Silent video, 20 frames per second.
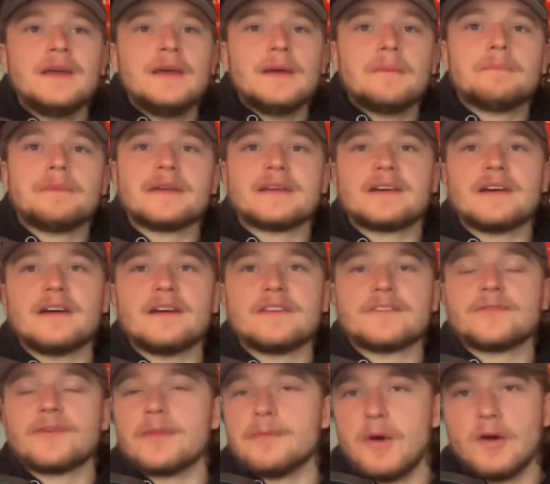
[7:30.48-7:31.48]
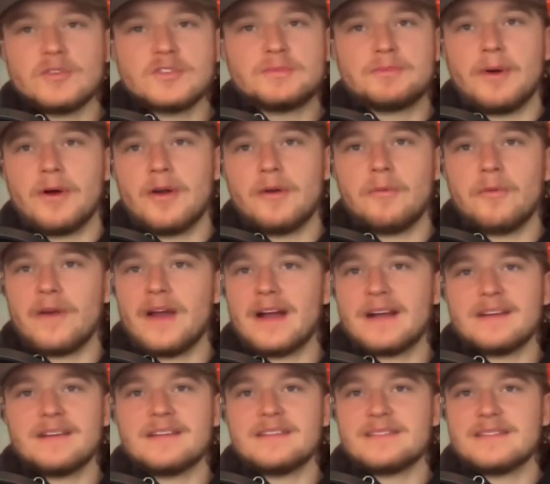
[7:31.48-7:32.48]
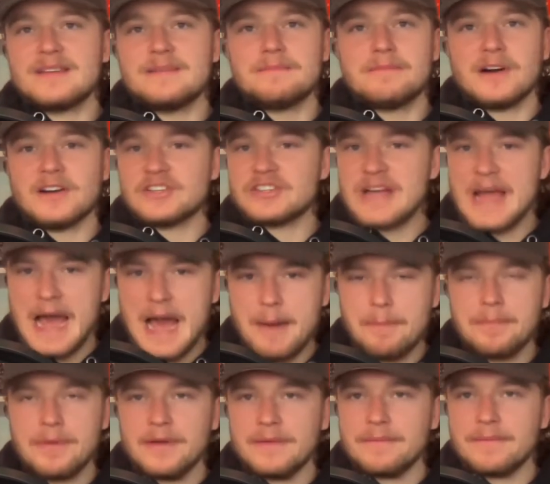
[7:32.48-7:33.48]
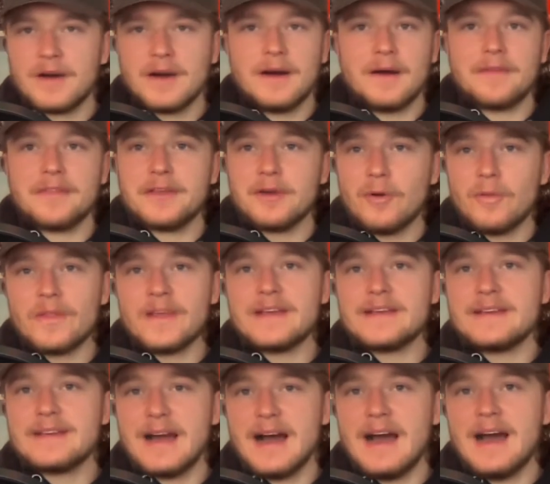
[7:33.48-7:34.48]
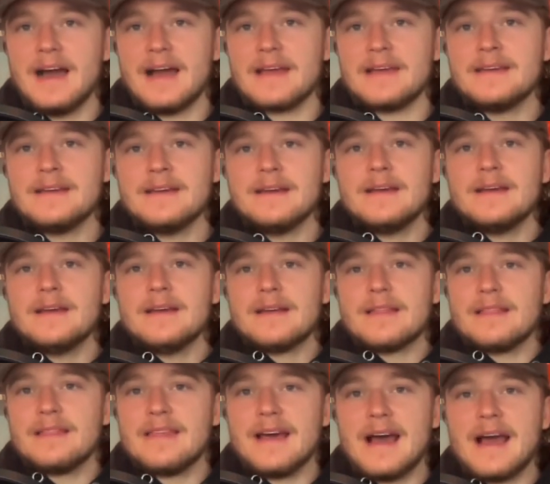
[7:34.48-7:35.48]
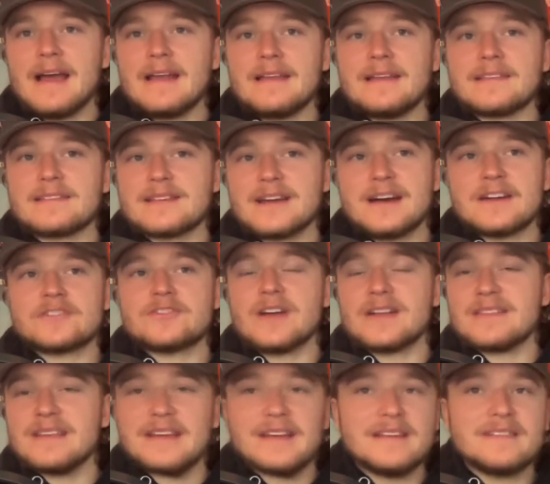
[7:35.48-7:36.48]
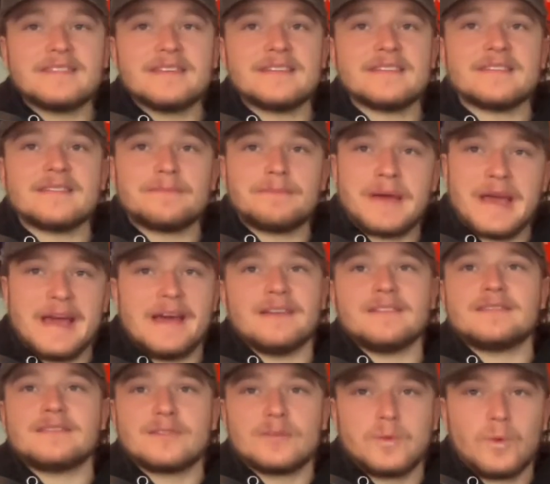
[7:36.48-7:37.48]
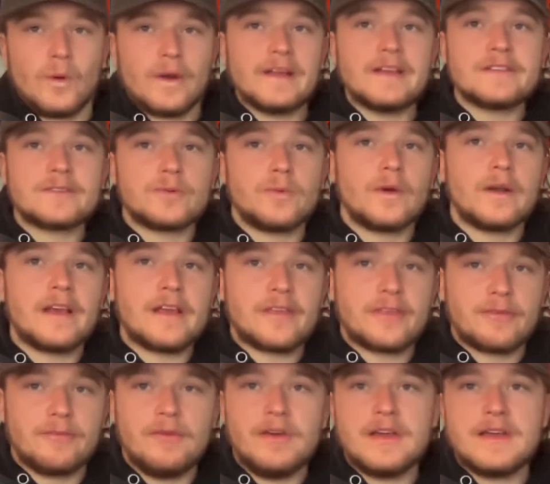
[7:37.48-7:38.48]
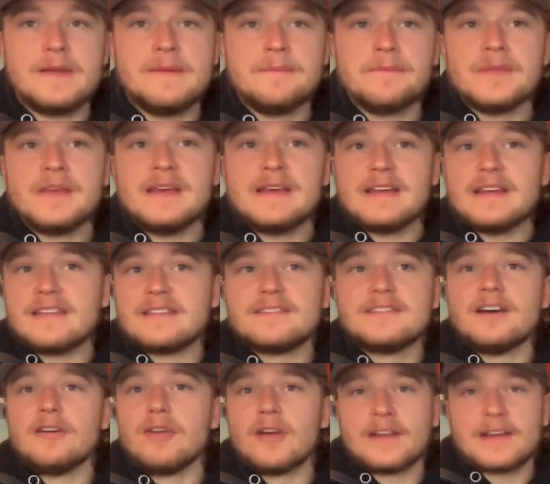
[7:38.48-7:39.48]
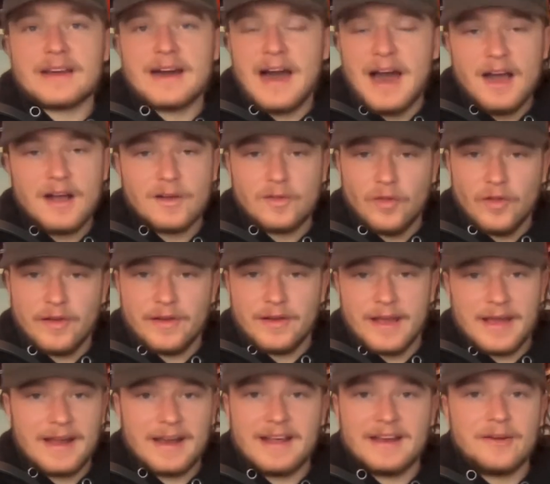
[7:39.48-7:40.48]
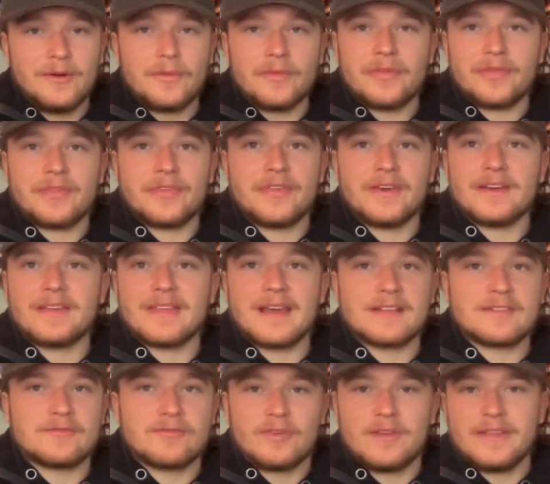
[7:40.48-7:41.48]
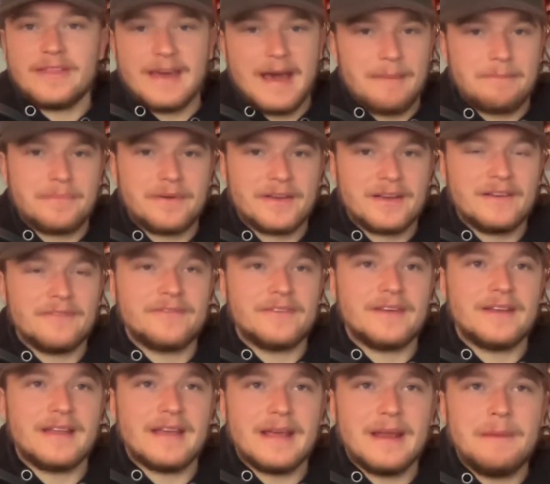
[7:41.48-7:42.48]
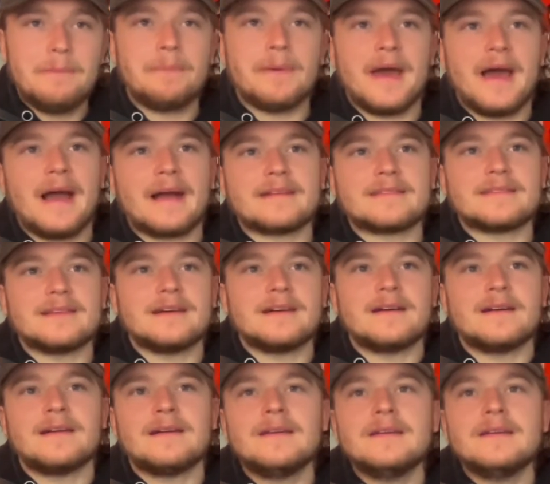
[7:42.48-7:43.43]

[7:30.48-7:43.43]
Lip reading: because for the most part, we're not going to see much happen. The only guy that his contract isn't past 2023 is Dylan Coghlan, and I don't think that's really that big of an impact. You